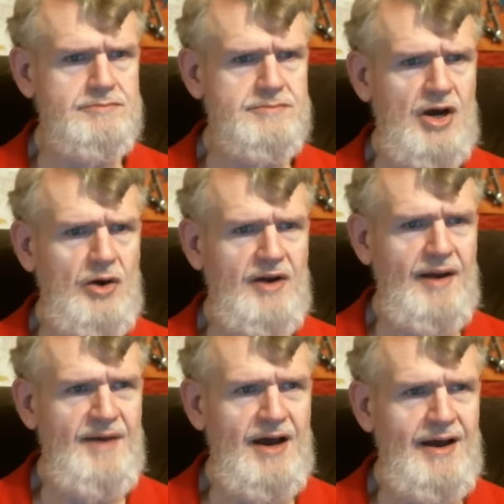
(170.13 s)
oh,
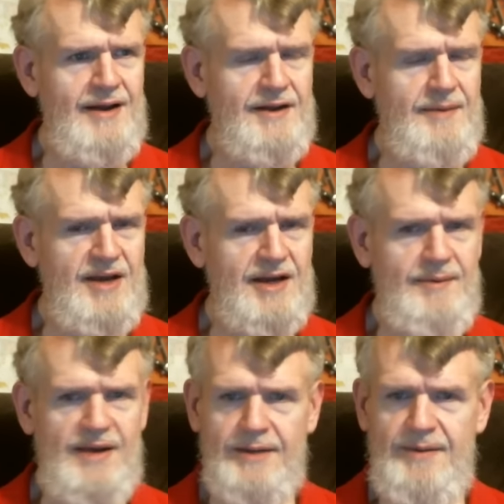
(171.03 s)
come on, come on,
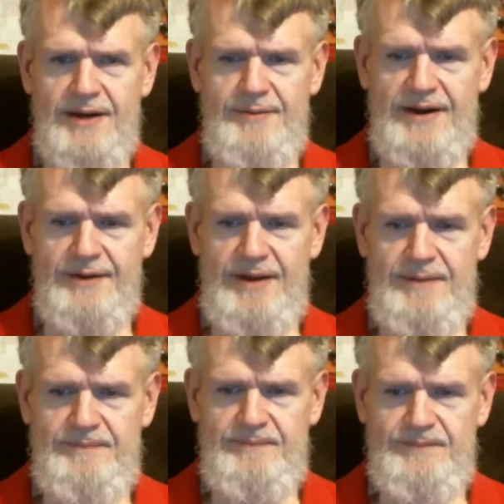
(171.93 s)
come on, come on, come on, come
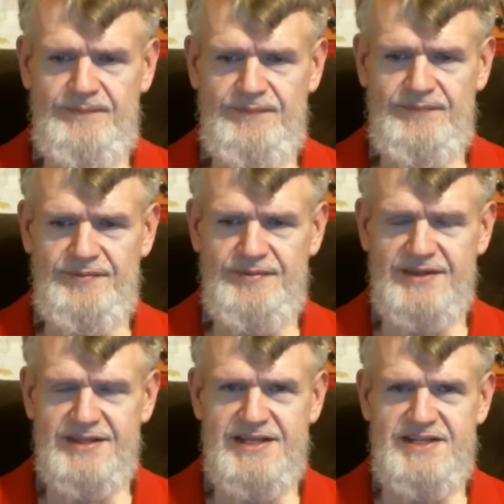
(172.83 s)
on.
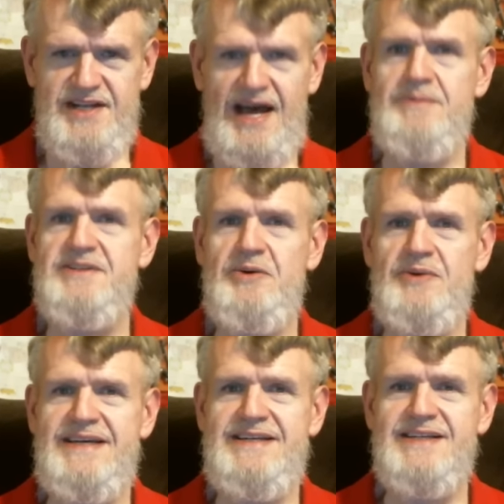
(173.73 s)
This uh, I'm
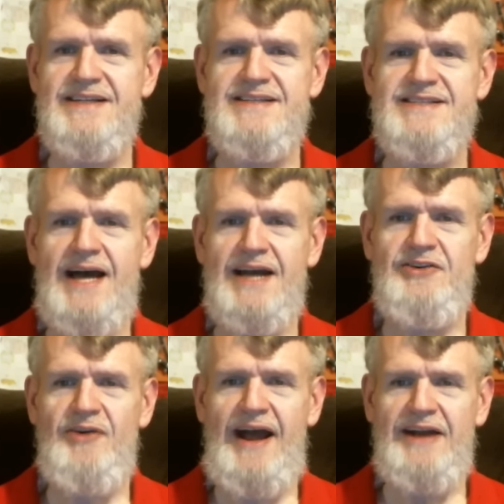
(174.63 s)
so easily
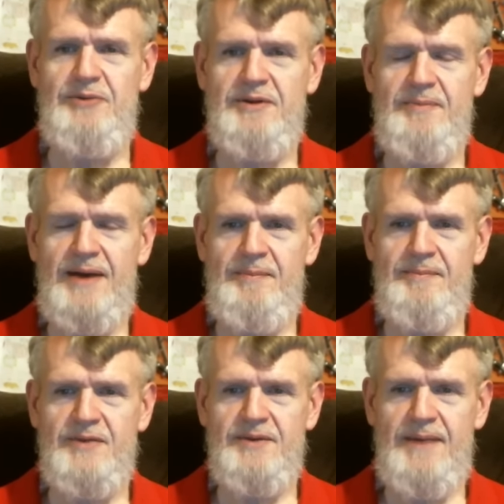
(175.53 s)
sidetracked with my
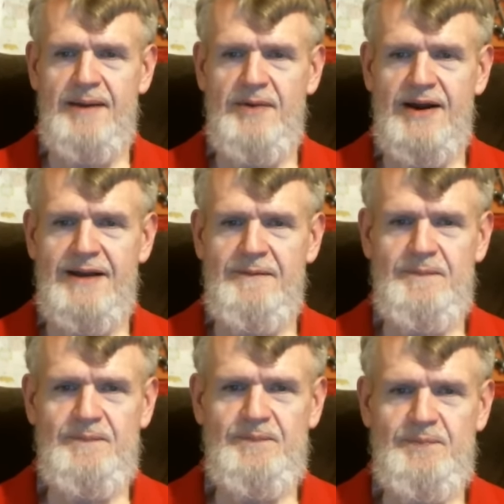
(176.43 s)
with my brain.
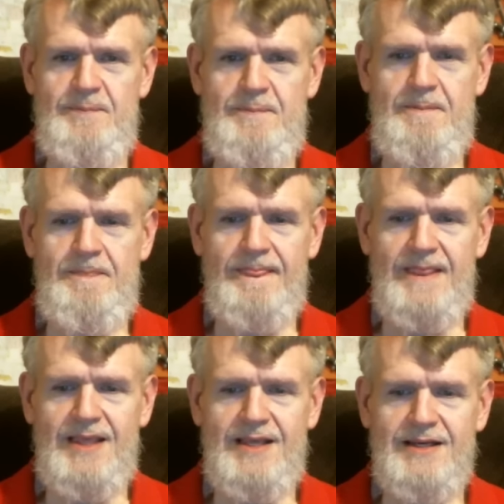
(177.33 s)

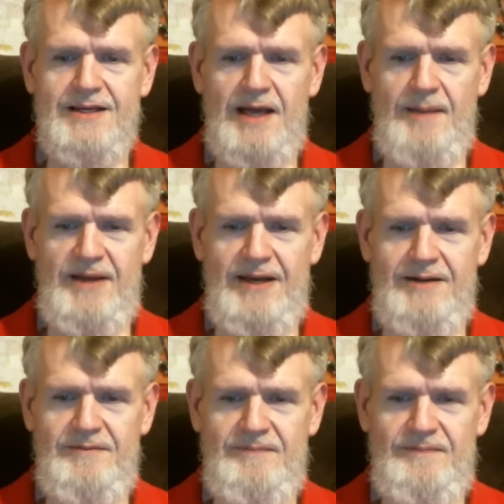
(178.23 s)
Come on.